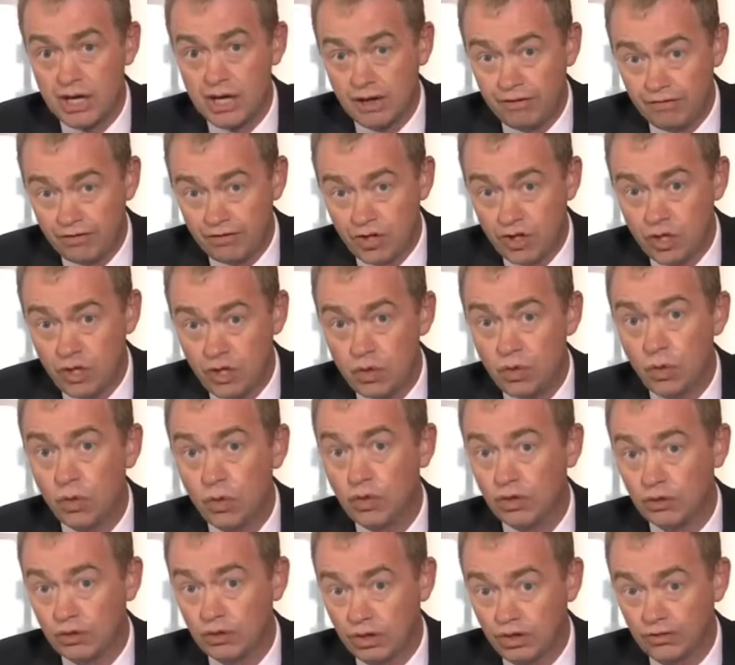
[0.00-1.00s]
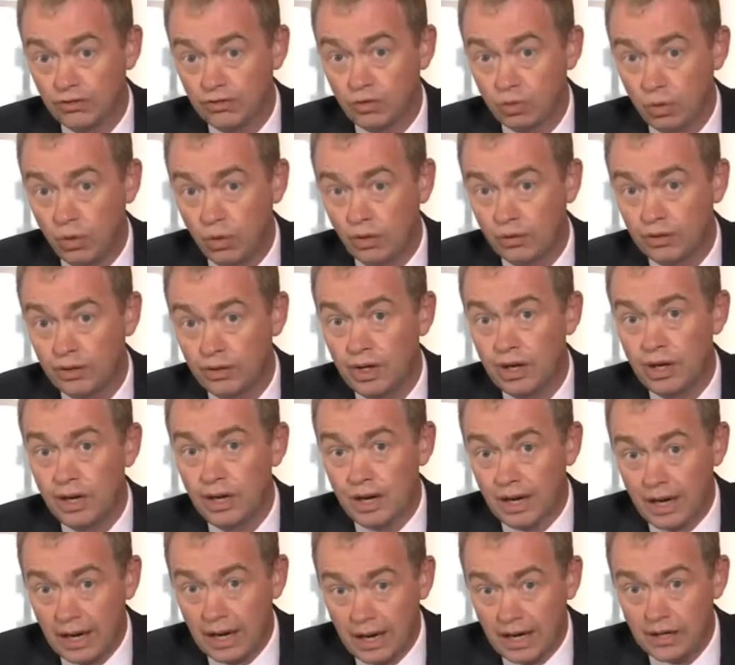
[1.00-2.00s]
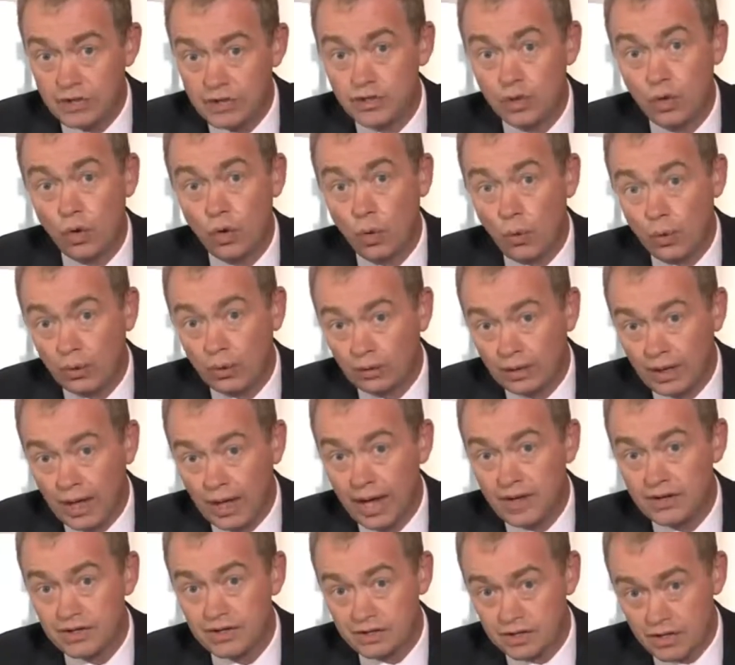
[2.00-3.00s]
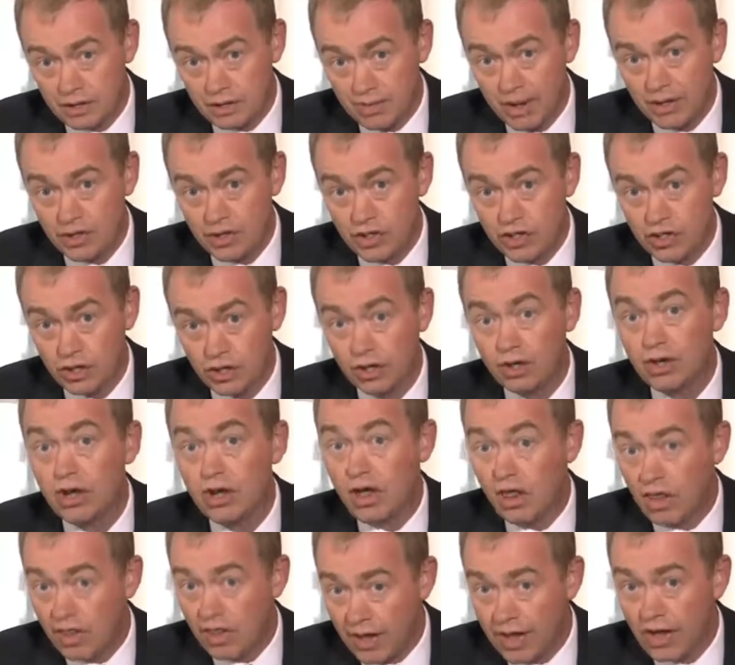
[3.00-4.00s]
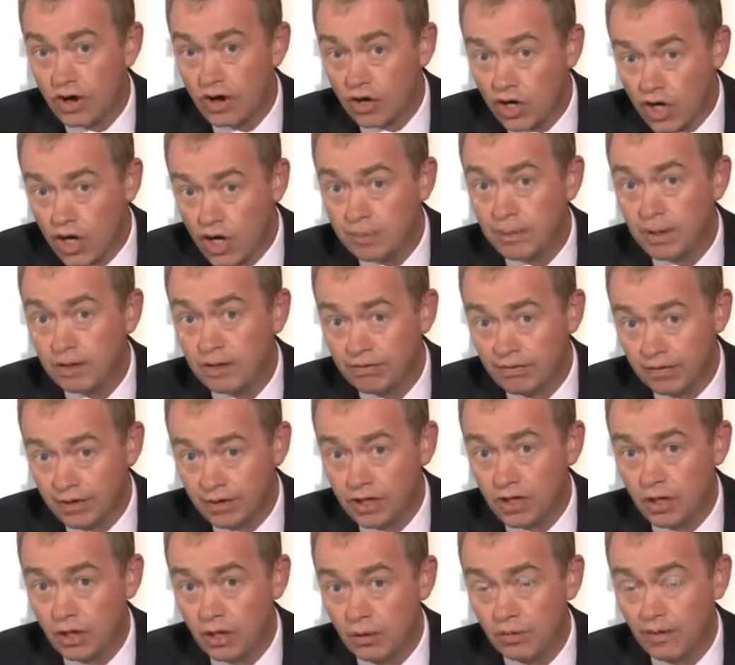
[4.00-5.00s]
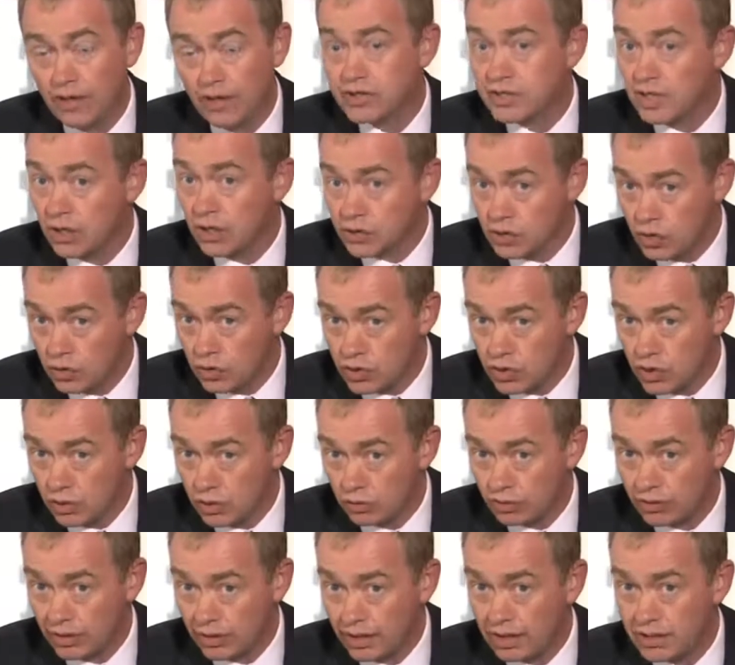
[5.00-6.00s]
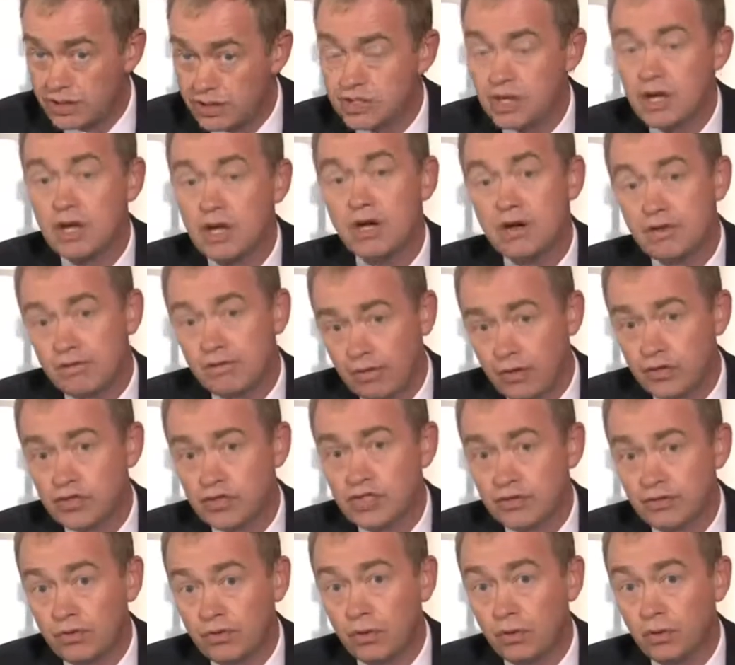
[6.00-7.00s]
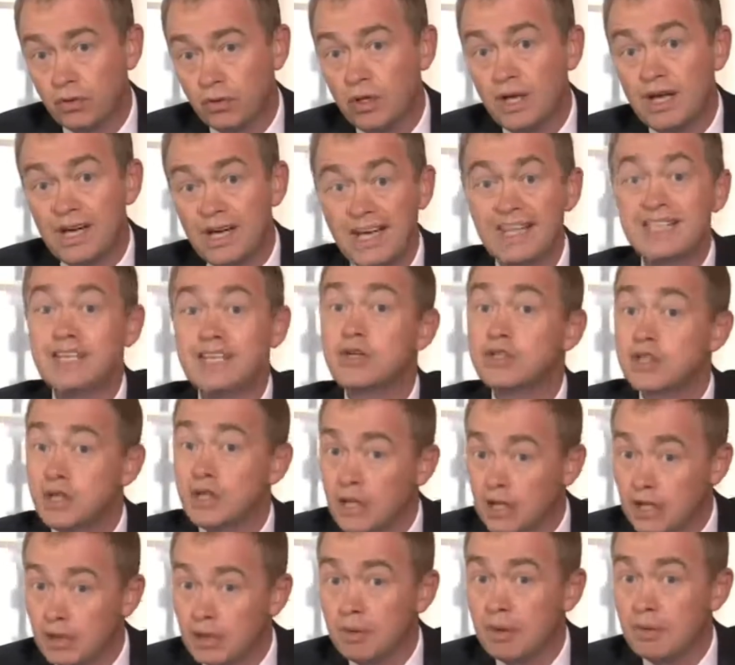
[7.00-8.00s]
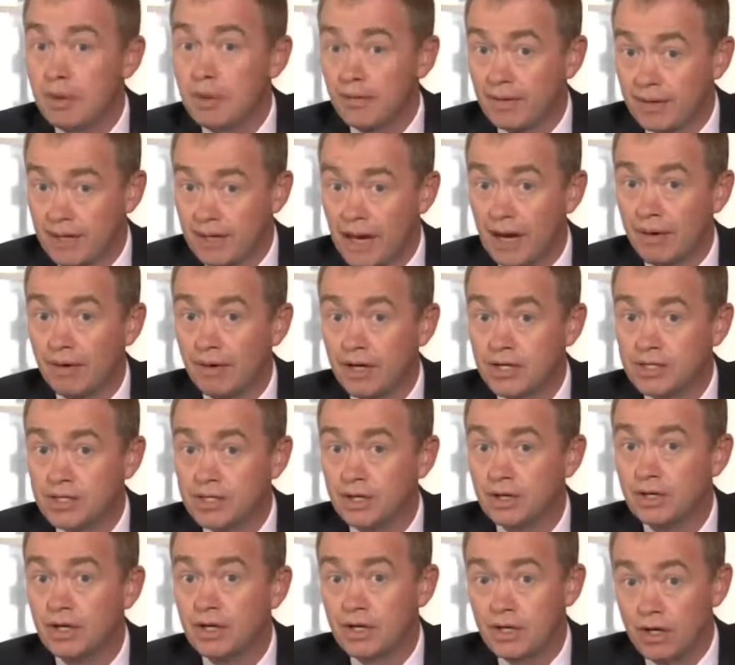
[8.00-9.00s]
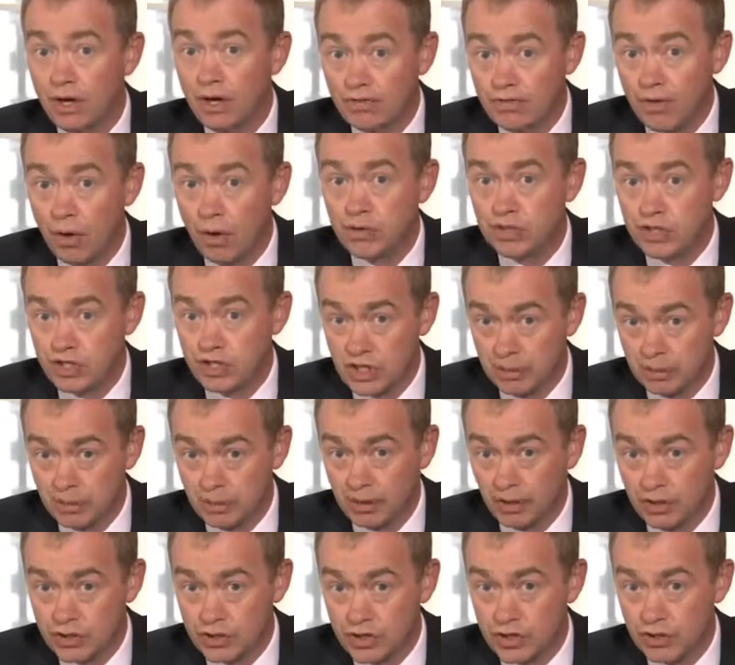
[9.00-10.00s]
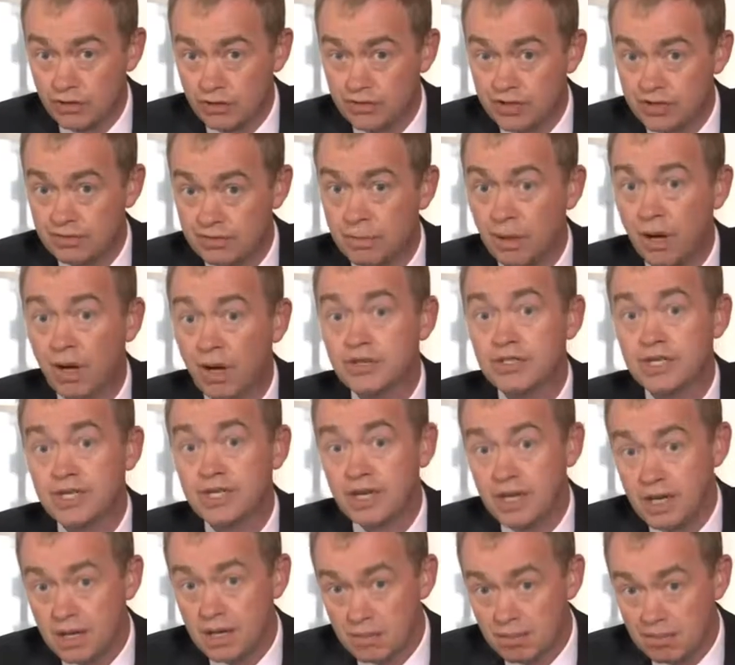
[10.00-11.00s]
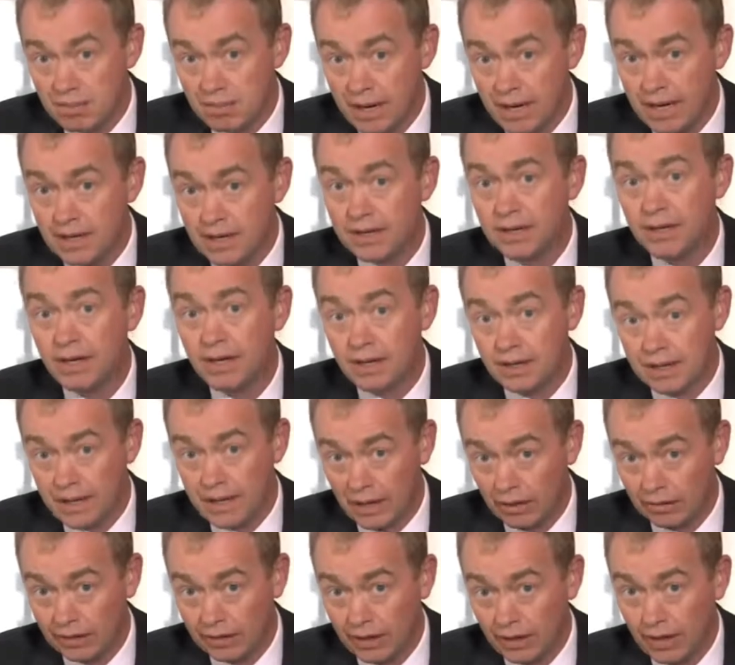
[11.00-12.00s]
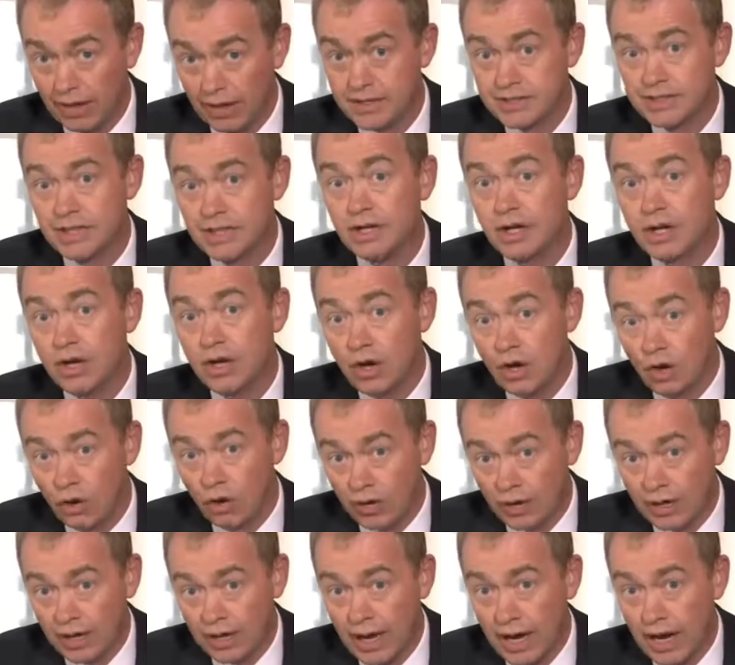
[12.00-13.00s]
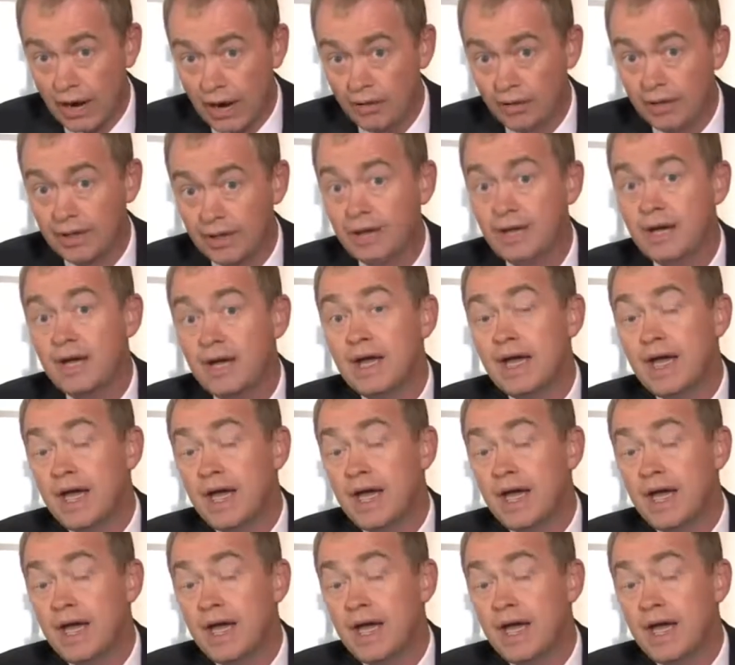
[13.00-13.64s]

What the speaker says: If you or your loved one has or will get dementia, they are coming for you. And that tells you 2 things. First of all, it tells you a little bit about the character of those at the top of the Conservative Party: mean, calculating, uncaring.